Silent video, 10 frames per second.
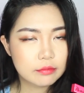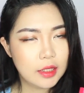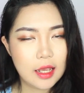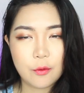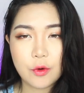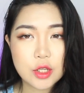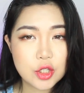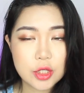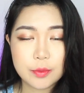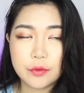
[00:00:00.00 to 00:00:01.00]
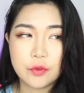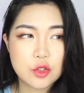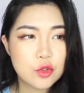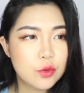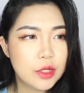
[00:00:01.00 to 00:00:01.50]
Yeah, very suitable for
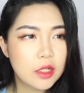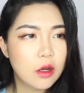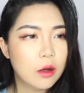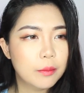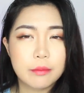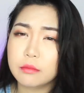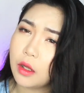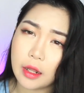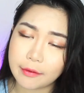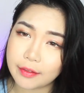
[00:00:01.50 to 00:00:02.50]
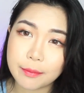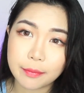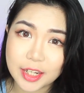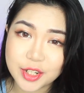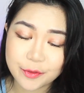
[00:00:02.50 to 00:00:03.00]
student or definitely
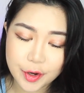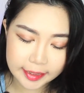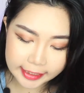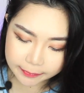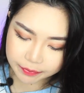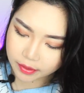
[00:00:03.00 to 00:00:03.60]
budget friendly.